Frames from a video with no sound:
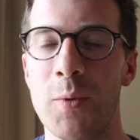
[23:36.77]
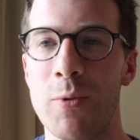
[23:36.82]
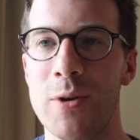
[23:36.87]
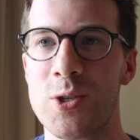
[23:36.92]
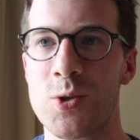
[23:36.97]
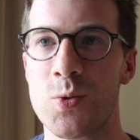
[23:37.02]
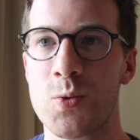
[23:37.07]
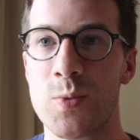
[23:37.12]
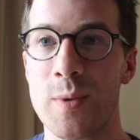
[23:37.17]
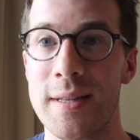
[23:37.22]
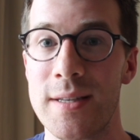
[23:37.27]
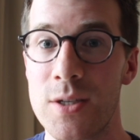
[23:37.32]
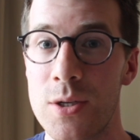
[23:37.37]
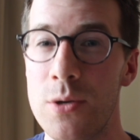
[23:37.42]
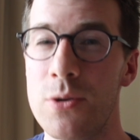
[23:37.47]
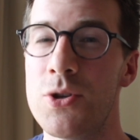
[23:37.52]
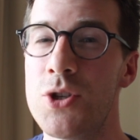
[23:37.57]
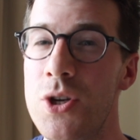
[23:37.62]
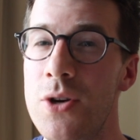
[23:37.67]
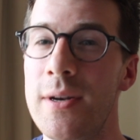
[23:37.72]
which was with
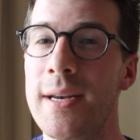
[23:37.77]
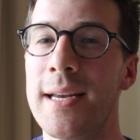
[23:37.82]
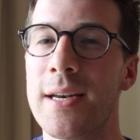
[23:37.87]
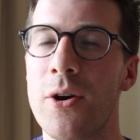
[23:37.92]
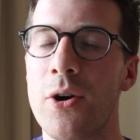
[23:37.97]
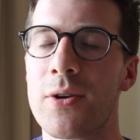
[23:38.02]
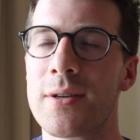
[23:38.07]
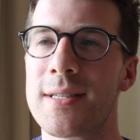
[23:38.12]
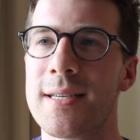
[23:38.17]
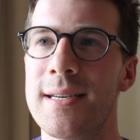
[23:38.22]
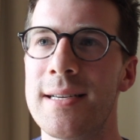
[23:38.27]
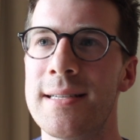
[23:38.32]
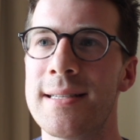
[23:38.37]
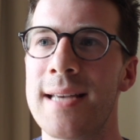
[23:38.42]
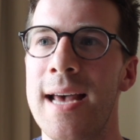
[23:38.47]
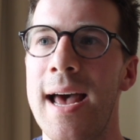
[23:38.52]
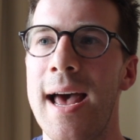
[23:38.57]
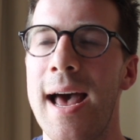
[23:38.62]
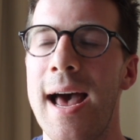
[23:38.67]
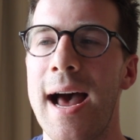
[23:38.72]
two junior doctors.